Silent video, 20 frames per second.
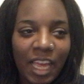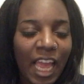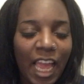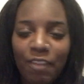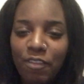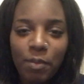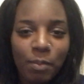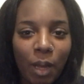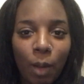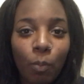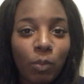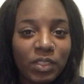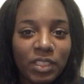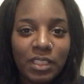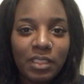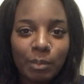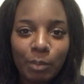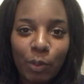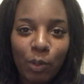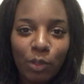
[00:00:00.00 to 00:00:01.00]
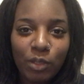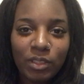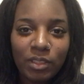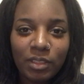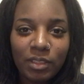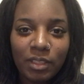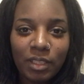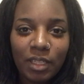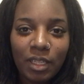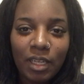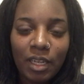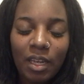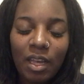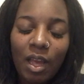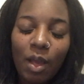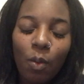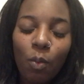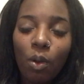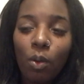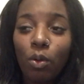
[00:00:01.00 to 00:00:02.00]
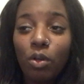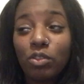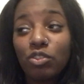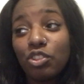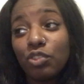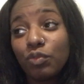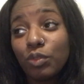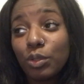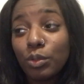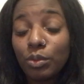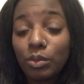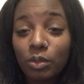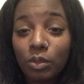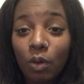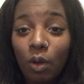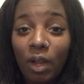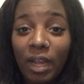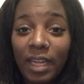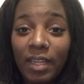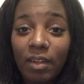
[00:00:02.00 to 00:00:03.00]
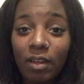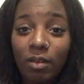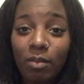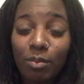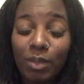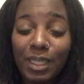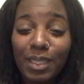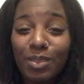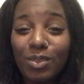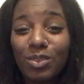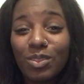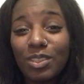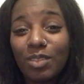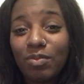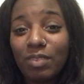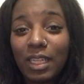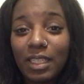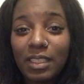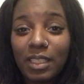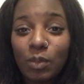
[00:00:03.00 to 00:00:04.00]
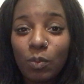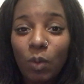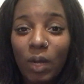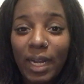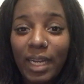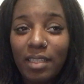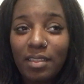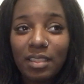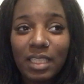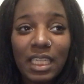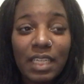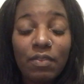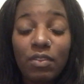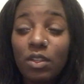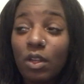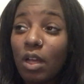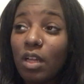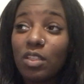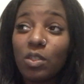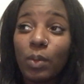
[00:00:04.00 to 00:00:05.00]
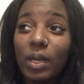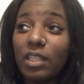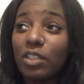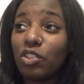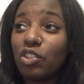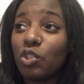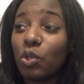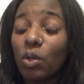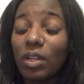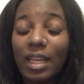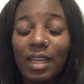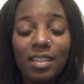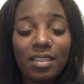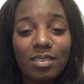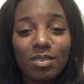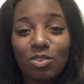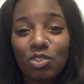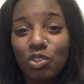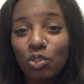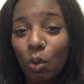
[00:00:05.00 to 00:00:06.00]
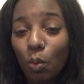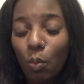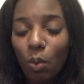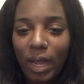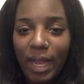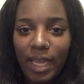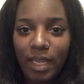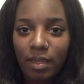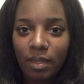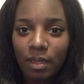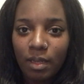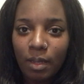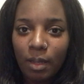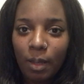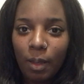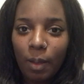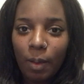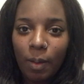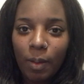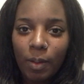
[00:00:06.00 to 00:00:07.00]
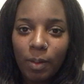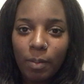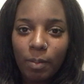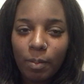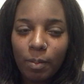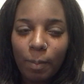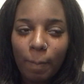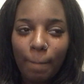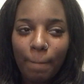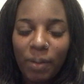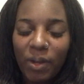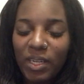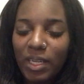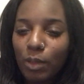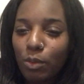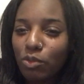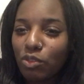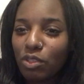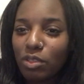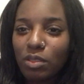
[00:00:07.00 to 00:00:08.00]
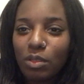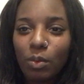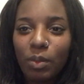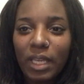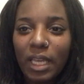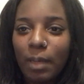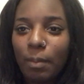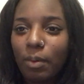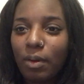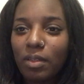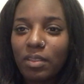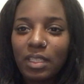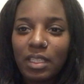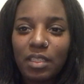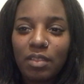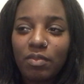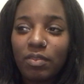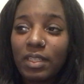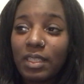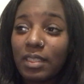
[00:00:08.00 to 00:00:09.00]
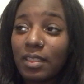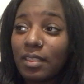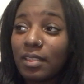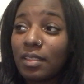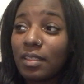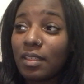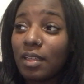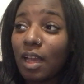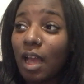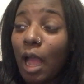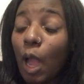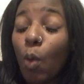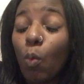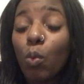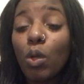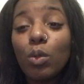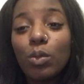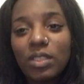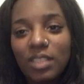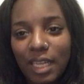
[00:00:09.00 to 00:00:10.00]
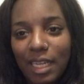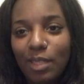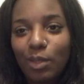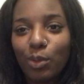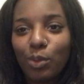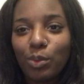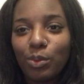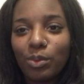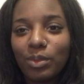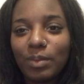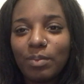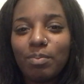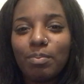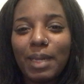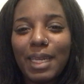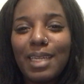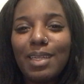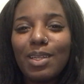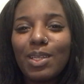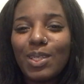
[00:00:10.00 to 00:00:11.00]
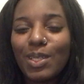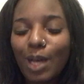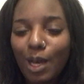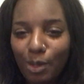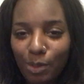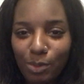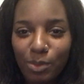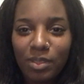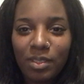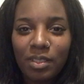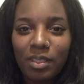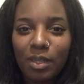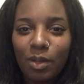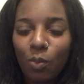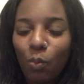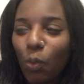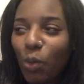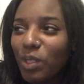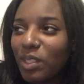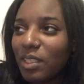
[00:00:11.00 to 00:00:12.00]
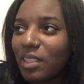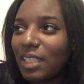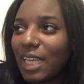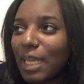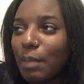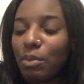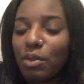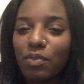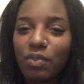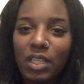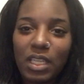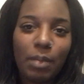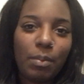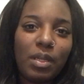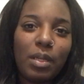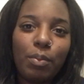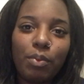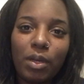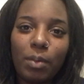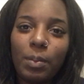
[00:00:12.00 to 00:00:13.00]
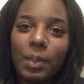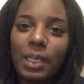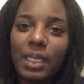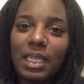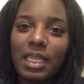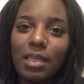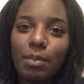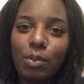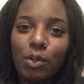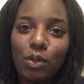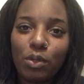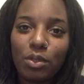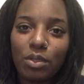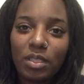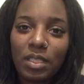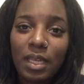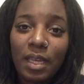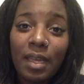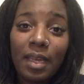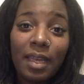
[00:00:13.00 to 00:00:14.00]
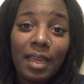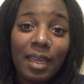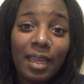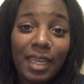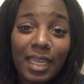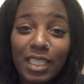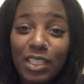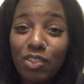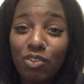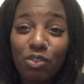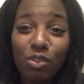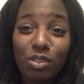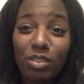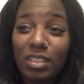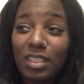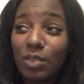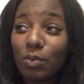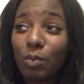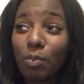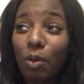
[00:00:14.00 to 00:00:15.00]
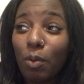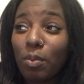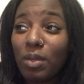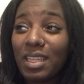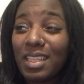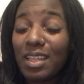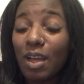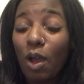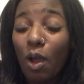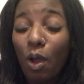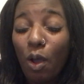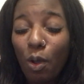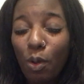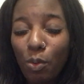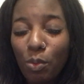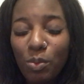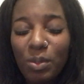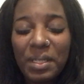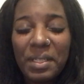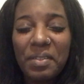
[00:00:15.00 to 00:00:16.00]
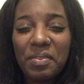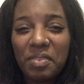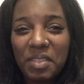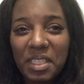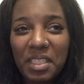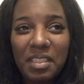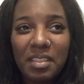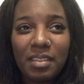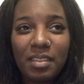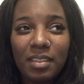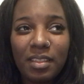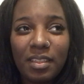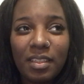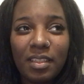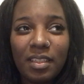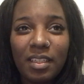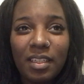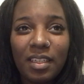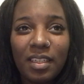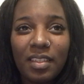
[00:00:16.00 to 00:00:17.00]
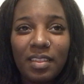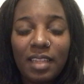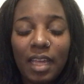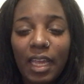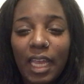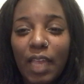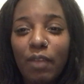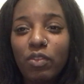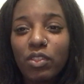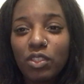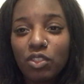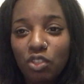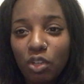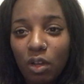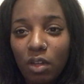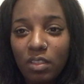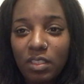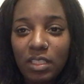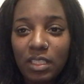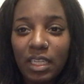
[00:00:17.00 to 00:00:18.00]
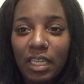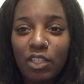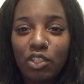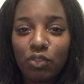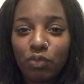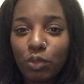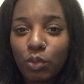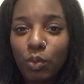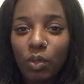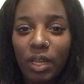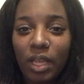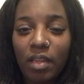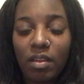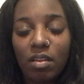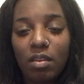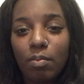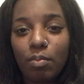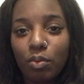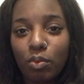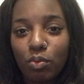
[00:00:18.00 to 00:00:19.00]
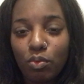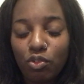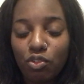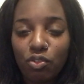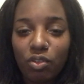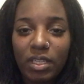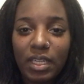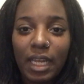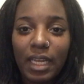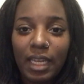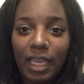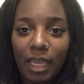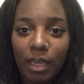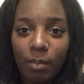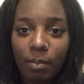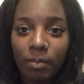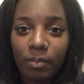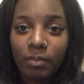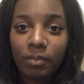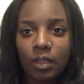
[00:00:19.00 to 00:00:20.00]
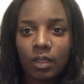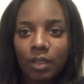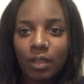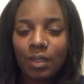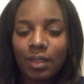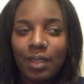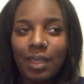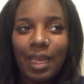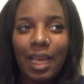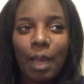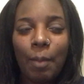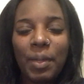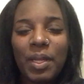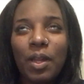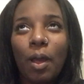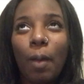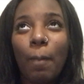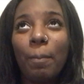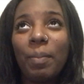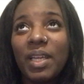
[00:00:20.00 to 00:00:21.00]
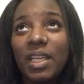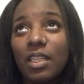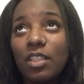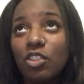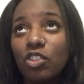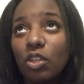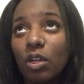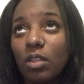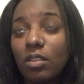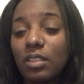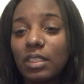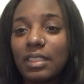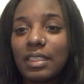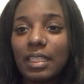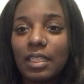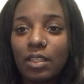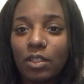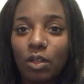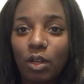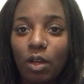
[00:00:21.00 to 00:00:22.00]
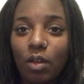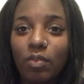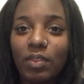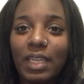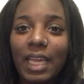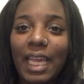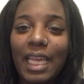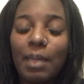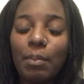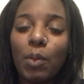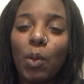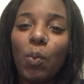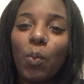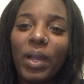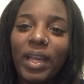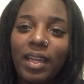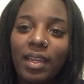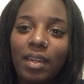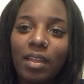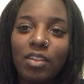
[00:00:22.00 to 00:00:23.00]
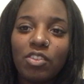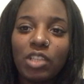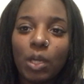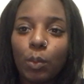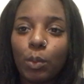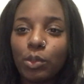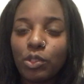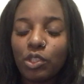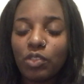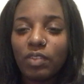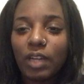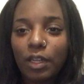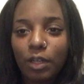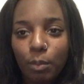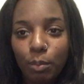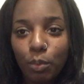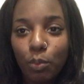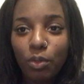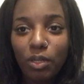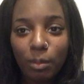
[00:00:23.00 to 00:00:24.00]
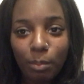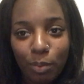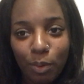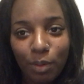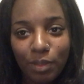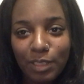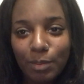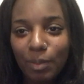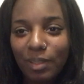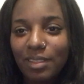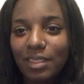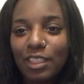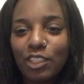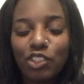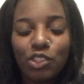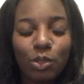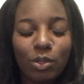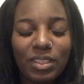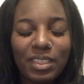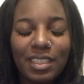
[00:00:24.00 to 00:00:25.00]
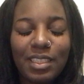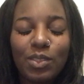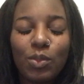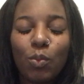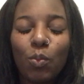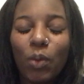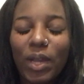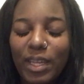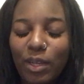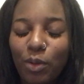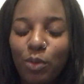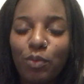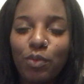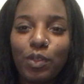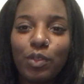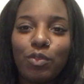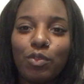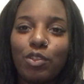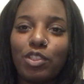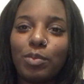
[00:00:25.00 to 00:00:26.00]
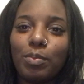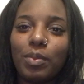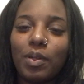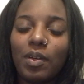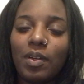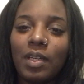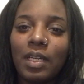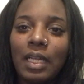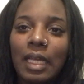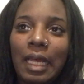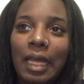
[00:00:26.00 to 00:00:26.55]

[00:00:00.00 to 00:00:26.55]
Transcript: Every man was in the box. Well, Giroud got a header, but it deflected wide. Even Ozil had a shot that shot wide, but there was just no getting past that defence. I will say though, Maitland Niles, what a debut for him in the Premier League because his crosses were probably the only thing that gave us a chance to get Giroud on the end of the ball during that game. I mean, our biggest chance in the second half came when Jack Wilshere found the ball in the box, but he shot it way over the crossbar.